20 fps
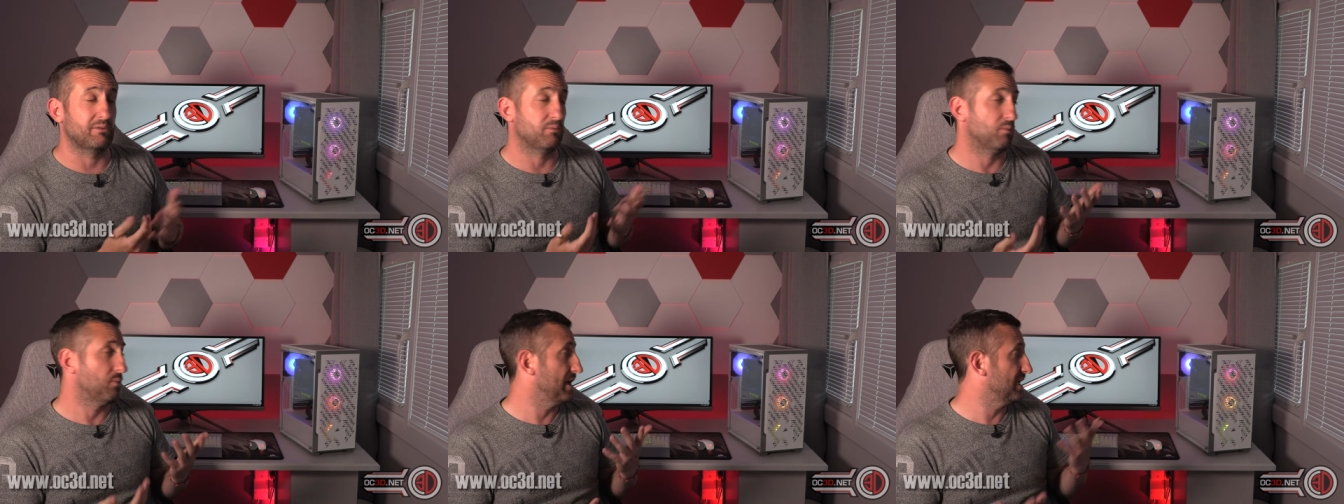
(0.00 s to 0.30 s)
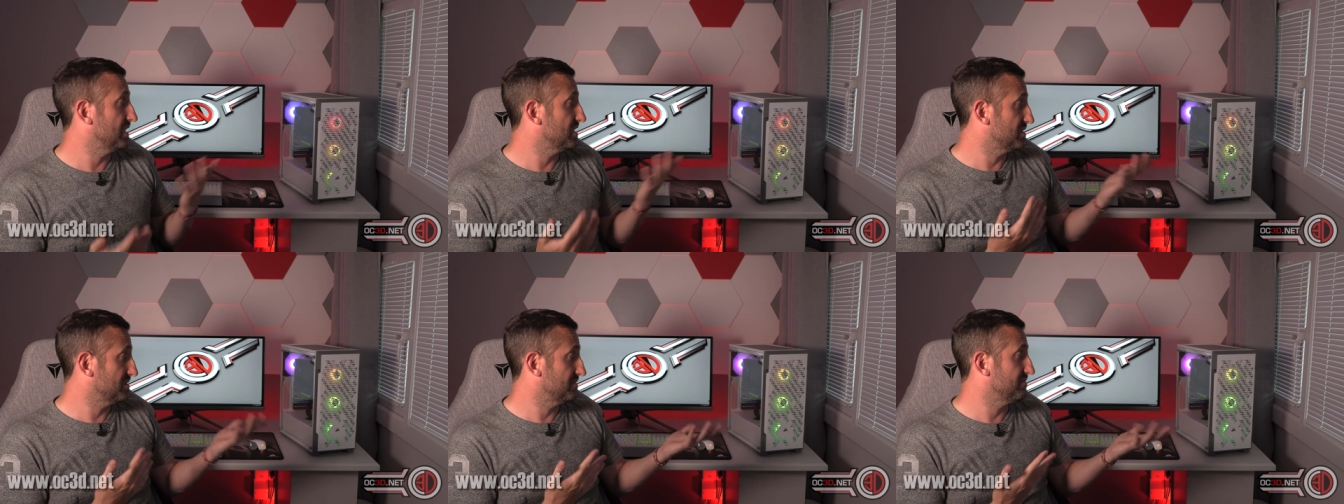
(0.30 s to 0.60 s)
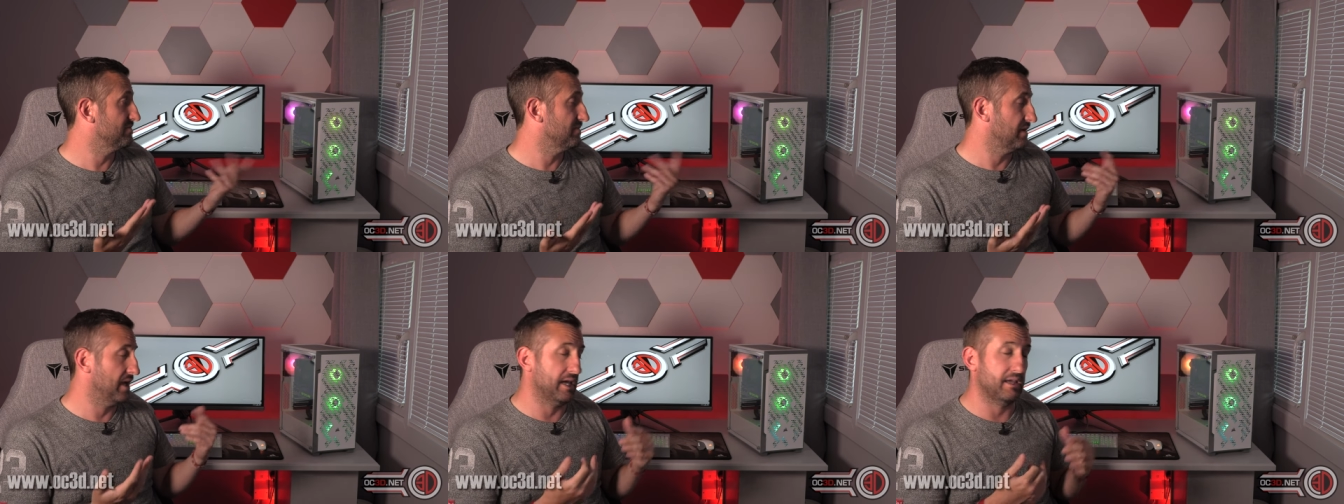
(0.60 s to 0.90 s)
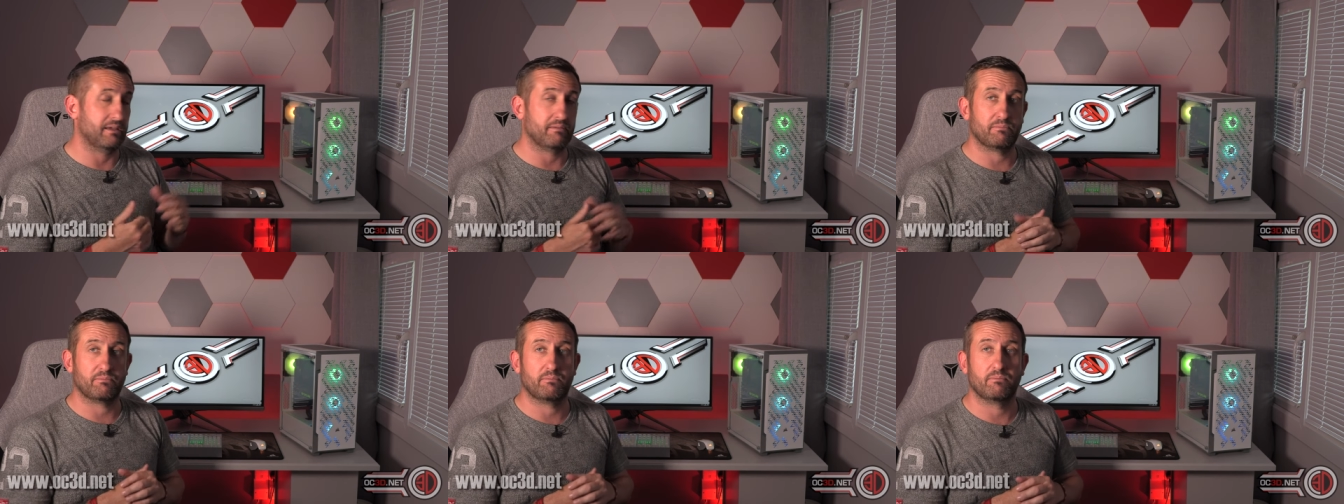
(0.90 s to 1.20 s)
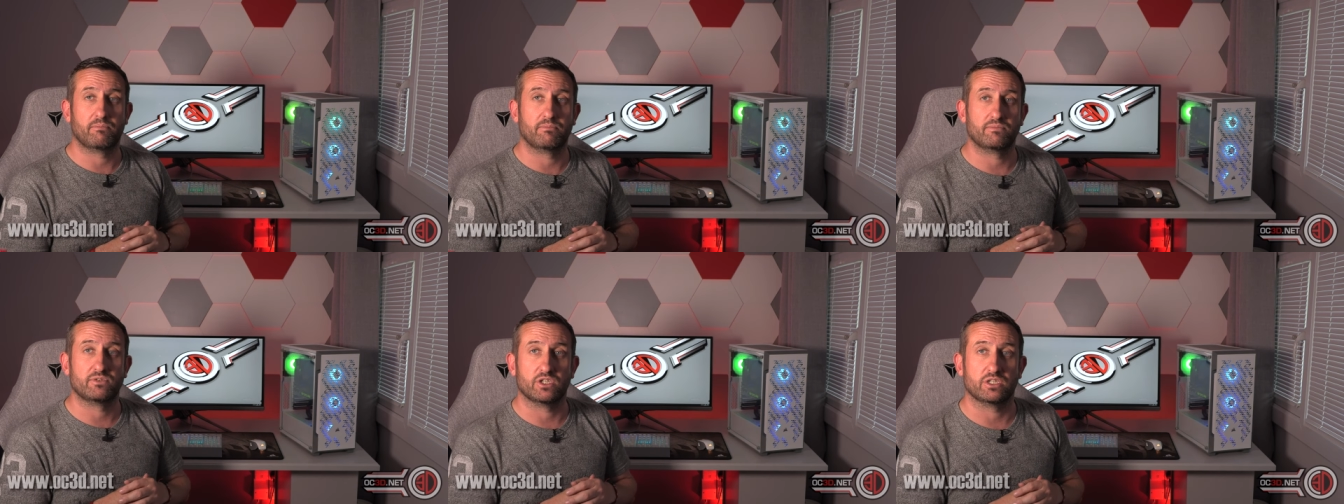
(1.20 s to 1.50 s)
which it
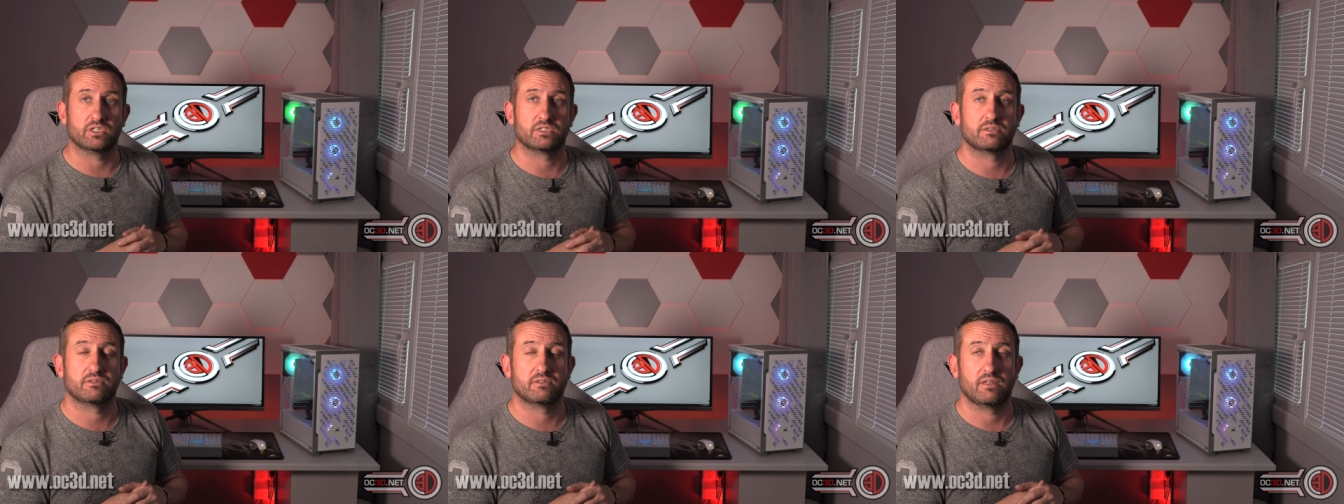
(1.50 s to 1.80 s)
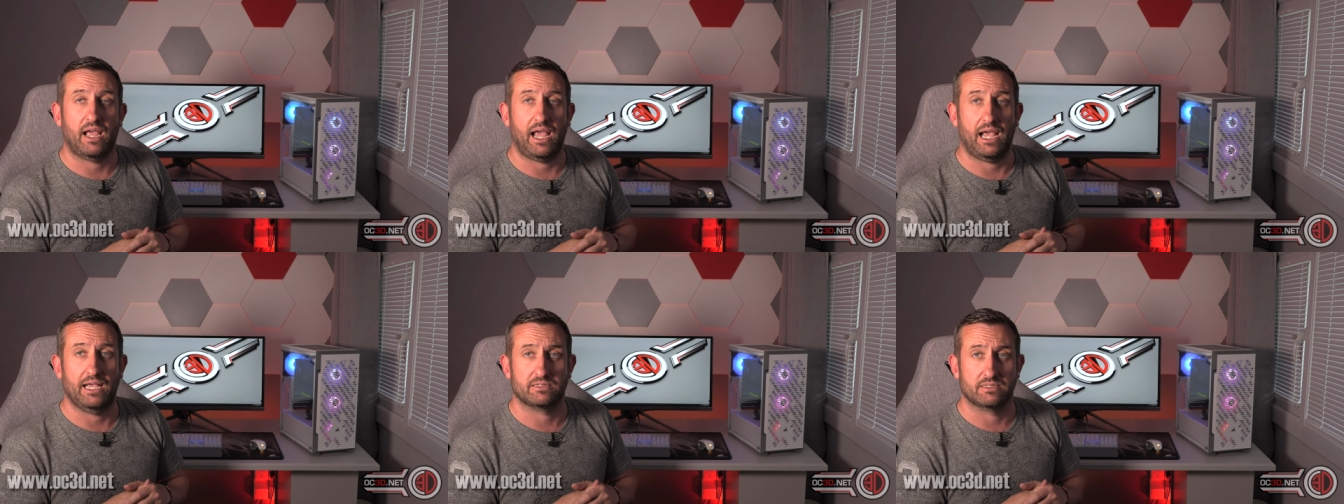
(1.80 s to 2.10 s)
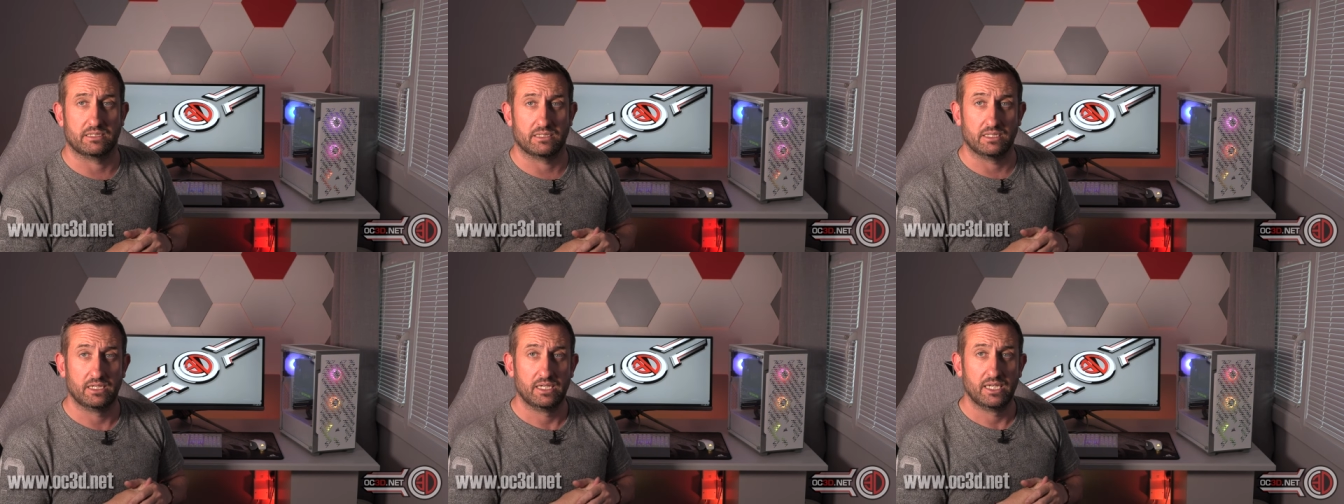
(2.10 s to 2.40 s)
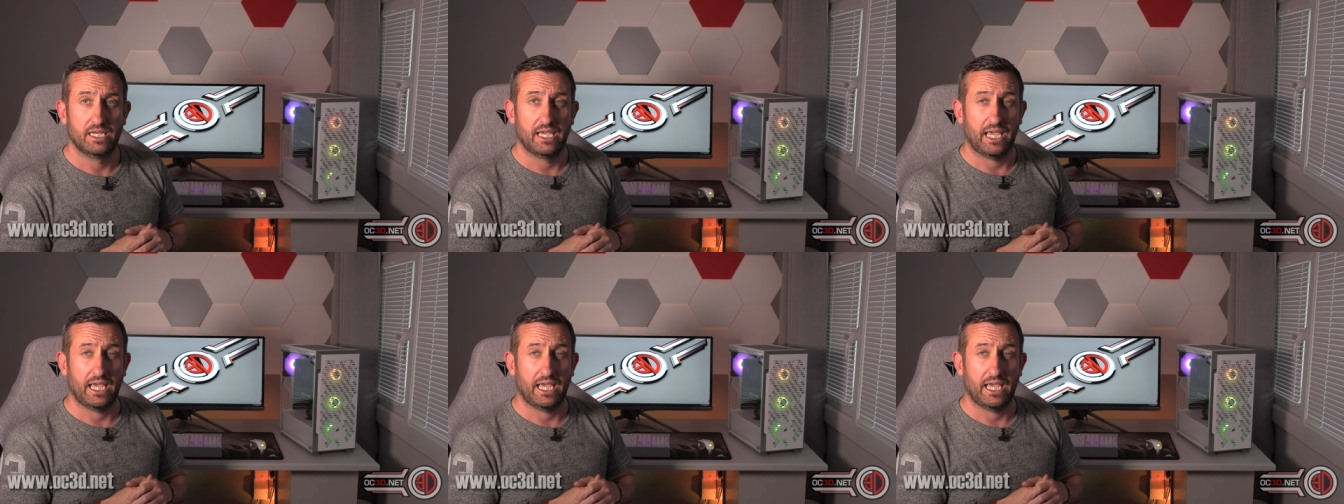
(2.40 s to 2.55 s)
just hasn't.